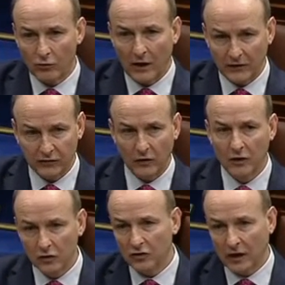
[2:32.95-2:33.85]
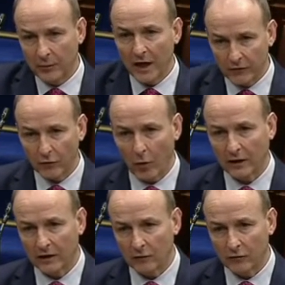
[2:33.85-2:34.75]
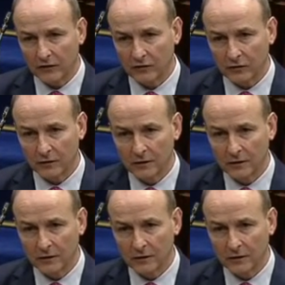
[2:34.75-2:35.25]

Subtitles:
roster, you should get paid for working that roster.